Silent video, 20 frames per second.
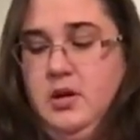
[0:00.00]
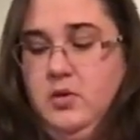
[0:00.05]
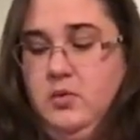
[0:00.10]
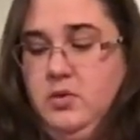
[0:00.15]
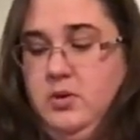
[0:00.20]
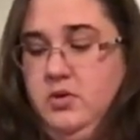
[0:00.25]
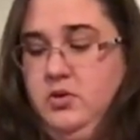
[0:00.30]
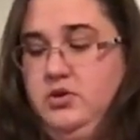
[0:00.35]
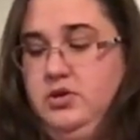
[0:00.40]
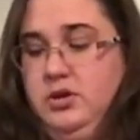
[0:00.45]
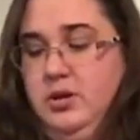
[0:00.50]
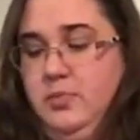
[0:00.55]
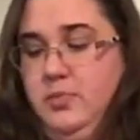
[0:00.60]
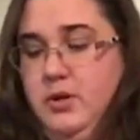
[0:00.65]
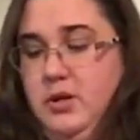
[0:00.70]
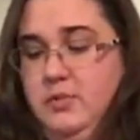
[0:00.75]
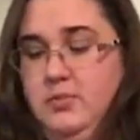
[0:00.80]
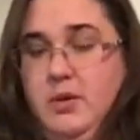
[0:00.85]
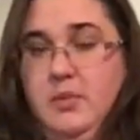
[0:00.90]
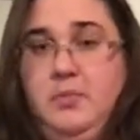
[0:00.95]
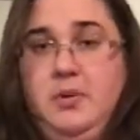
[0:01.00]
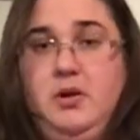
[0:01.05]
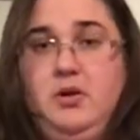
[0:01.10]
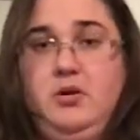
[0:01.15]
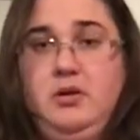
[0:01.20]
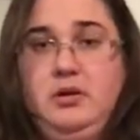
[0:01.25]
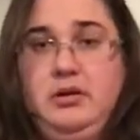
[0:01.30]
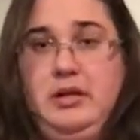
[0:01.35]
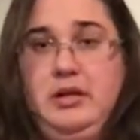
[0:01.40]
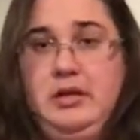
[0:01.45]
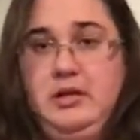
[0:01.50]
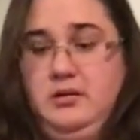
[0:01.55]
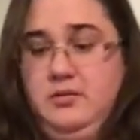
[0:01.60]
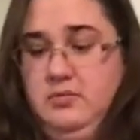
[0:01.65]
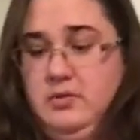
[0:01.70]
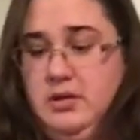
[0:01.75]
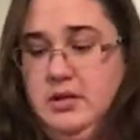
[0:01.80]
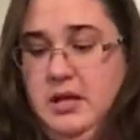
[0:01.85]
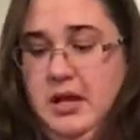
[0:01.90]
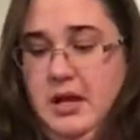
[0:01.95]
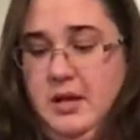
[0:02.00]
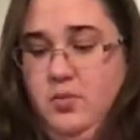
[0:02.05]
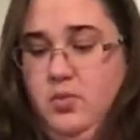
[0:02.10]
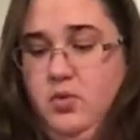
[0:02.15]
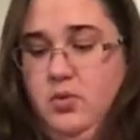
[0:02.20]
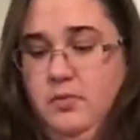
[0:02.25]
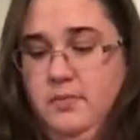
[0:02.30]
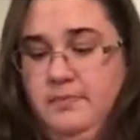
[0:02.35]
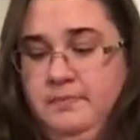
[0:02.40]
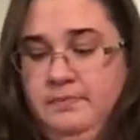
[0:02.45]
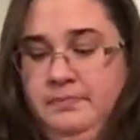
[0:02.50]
We usually put them up here on the end of the table.